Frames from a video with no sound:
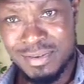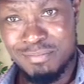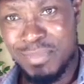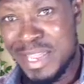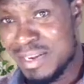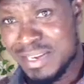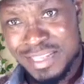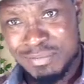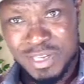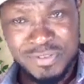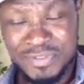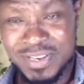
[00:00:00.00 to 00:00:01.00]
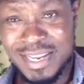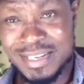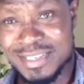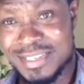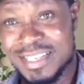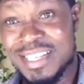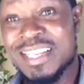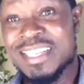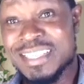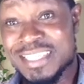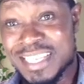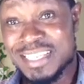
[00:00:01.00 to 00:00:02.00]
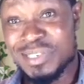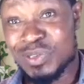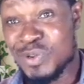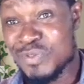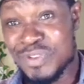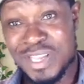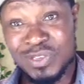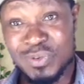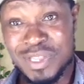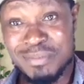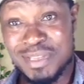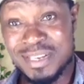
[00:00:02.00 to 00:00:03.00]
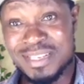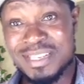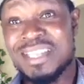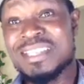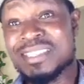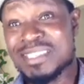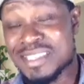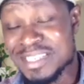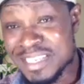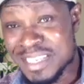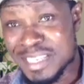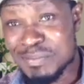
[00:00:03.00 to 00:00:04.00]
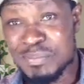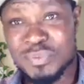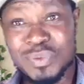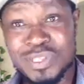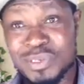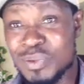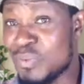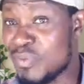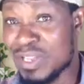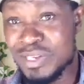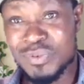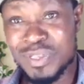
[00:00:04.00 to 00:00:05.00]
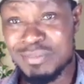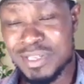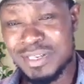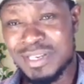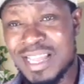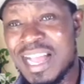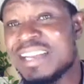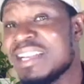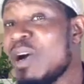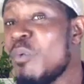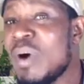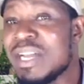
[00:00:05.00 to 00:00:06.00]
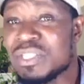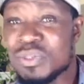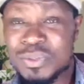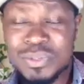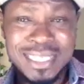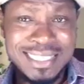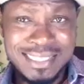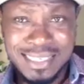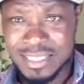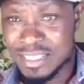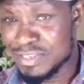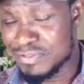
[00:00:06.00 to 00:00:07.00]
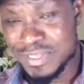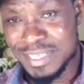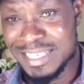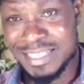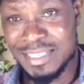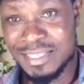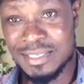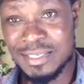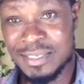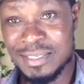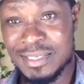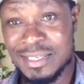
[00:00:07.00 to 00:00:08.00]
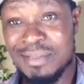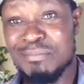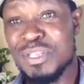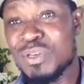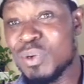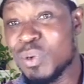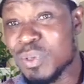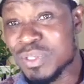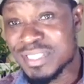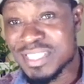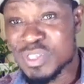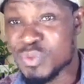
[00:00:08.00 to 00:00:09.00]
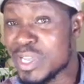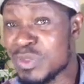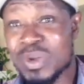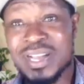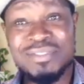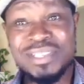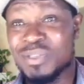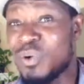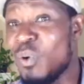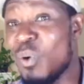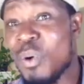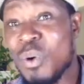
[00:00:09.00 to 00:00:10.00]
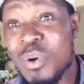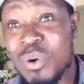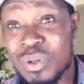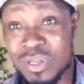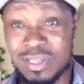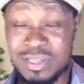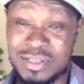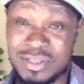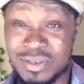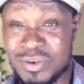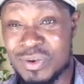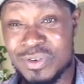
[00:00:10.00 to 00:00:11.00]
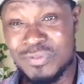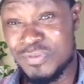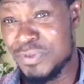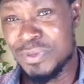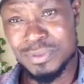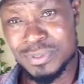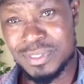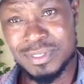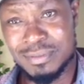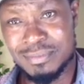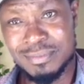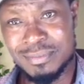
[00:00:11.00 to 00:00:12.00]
men like my friend, date low value women, sleep with low value women. And I want you to listen carefully, ladies, because this is where you have it all confused.